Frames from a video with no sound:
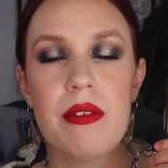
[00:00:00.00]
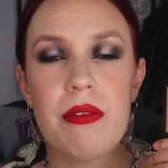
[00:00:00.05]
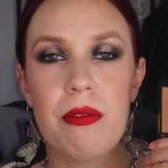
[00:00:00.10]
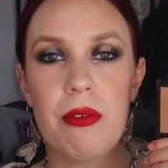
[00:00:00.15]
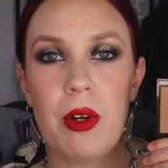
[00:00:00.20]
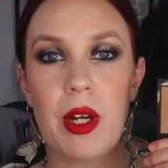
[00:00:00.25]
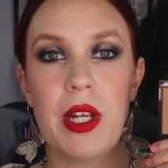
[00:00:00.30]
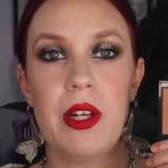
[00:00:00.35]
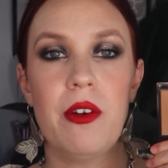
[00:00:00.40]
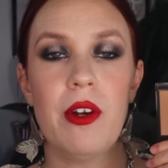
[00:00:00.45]
the
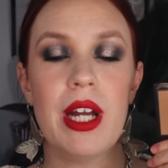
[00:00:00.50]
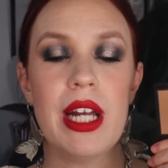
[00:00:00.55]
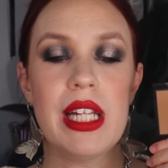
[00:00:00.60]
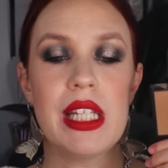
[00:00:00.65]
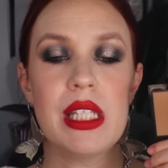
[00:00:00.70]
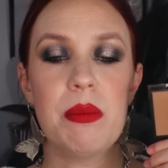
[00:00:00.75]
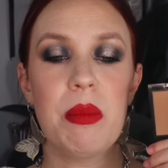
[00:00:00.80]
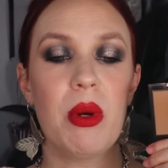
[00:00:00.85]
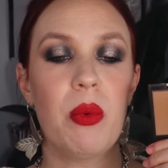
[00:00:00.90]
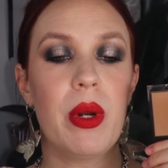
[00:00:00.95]

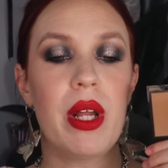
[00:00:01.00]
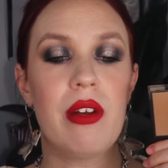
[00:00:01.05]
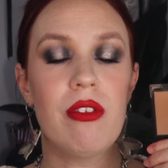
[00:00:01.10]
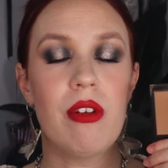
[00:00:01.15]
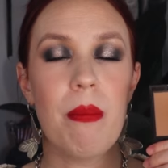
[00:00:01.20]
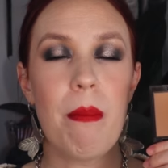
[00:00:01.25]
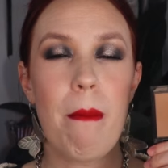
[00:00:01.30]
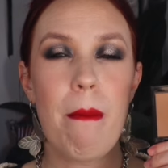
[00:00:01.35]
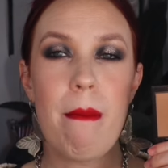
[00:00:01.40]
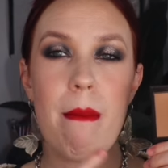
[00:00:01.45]
fragrance, but
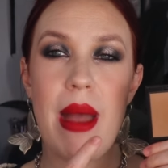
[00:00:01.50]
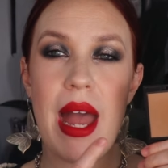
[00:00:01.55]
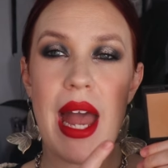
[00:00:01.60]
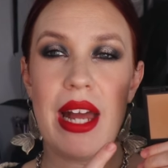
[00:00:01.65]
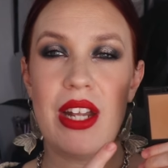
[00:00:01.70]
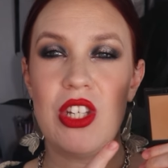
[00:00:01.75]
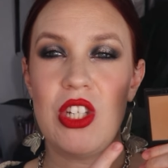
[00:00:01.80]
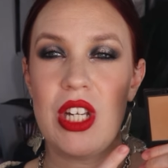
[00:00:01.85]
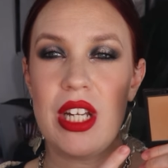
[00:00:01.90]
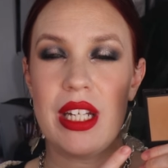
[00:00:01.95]
whatever
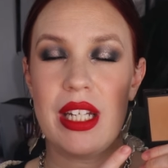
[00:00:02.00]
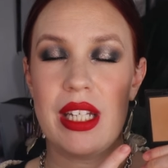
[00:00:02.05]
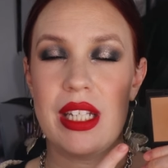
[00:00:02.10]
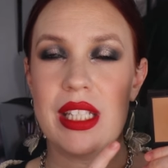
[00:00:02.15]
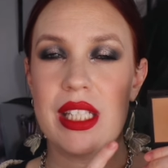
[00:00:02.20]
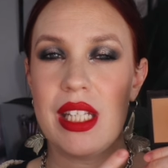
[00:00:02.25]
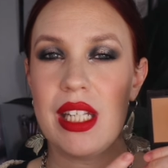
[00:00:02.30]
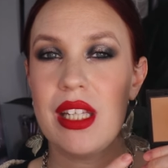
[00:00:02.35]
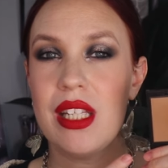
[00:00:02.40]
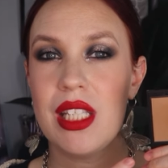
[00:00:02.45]
magic
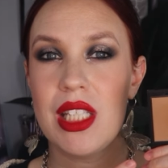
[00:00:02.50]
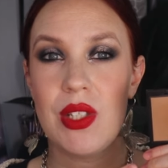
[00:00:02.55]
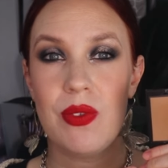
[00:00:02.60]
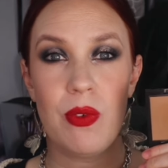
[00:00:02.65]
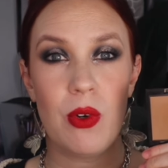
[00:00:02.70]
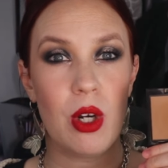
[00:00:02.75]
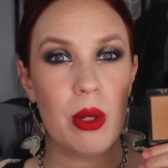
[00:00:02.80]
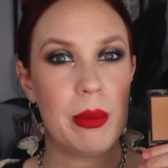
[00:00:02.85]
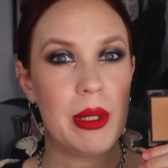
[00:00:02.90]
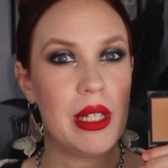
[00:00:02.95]
is in this
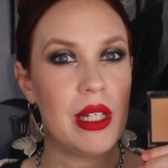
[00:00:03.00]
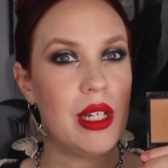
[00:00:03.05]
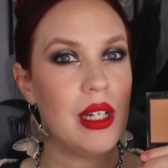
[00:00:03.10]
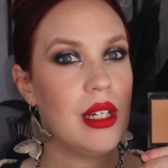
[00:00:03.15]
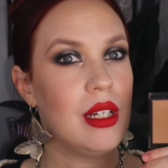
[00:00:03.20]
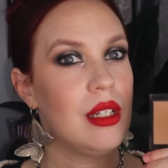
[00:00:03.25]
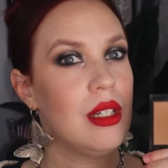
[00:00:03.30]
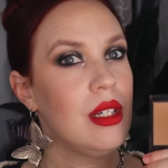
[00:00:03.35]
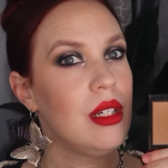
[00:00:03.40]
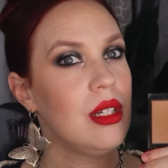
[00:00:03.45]

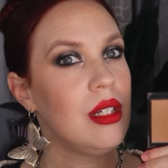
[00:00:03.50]
formula,